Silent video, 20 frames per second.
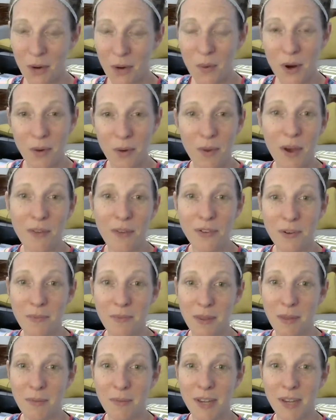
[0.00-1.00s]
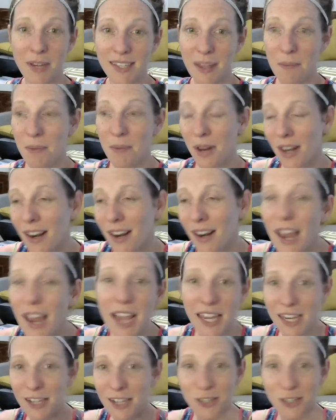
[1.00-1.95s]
to work well for me because I'm not going to